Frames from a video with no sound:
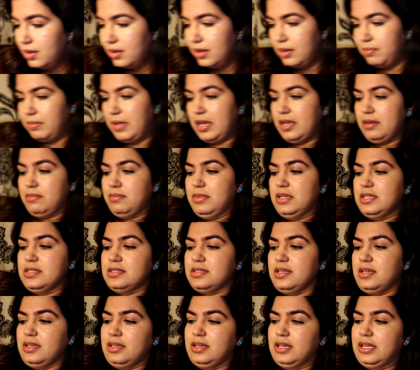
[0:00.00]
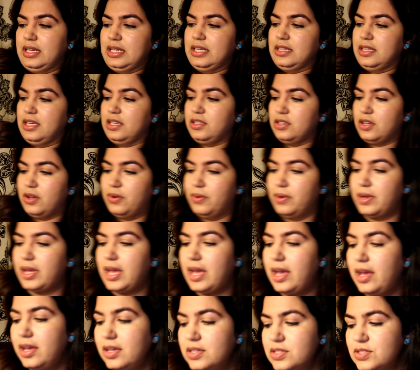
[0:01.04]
Am I missing anything? No, okay.